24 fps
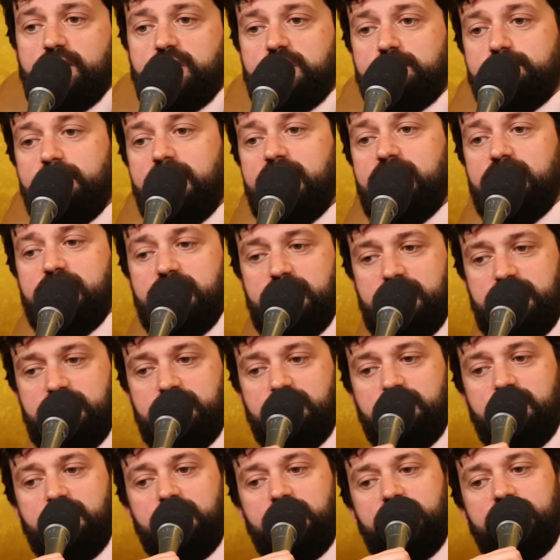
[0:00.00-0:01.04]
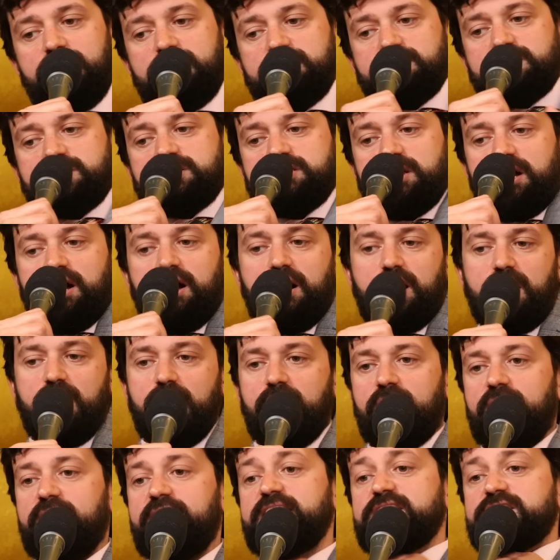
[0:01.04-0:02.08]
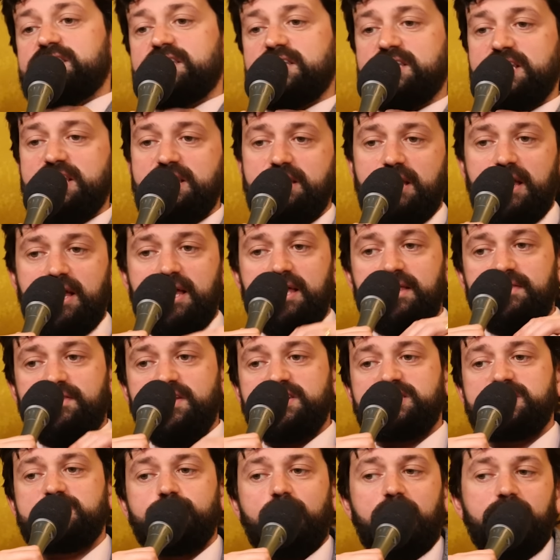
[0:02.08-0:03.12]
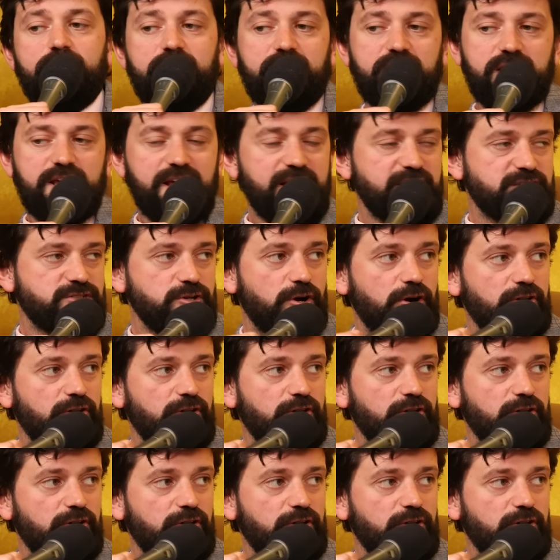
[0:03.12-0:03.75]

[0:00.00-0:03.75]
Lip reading: Khomeini is, this is where he kicks